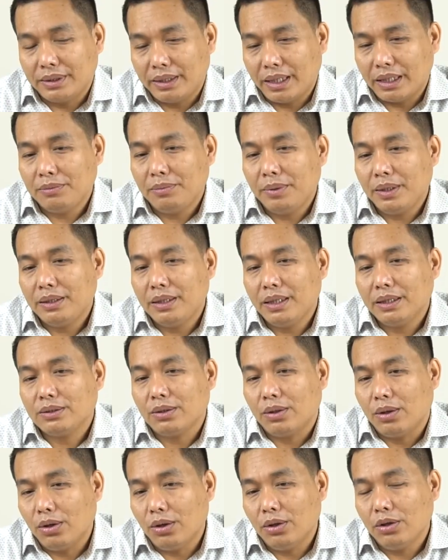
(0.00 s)
That means that
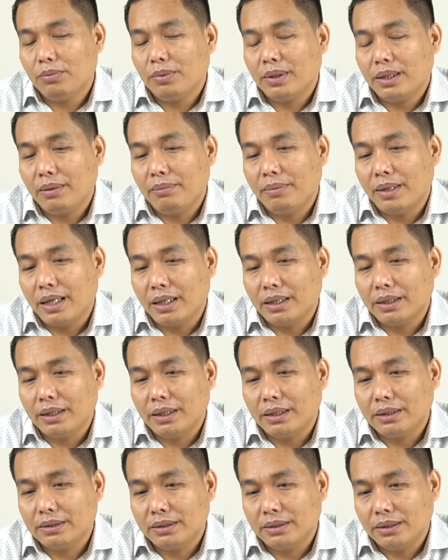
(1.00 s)
all over the
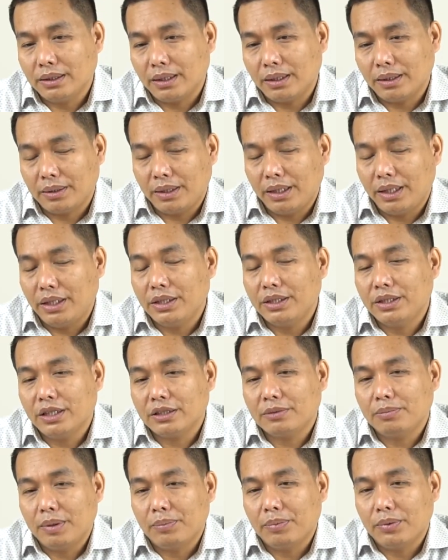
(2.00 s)
Bangladesh, the
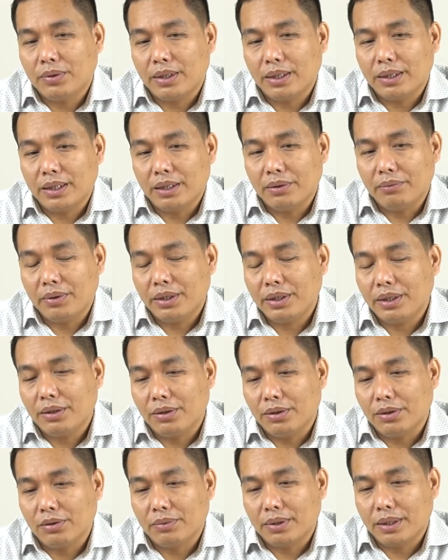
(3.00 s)
indigenous people are living
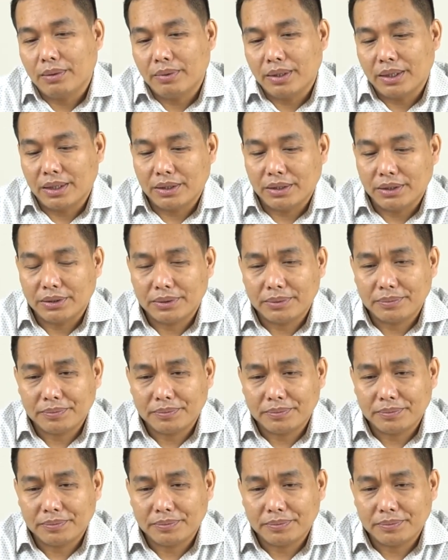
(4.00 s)
all over the Bangladesh.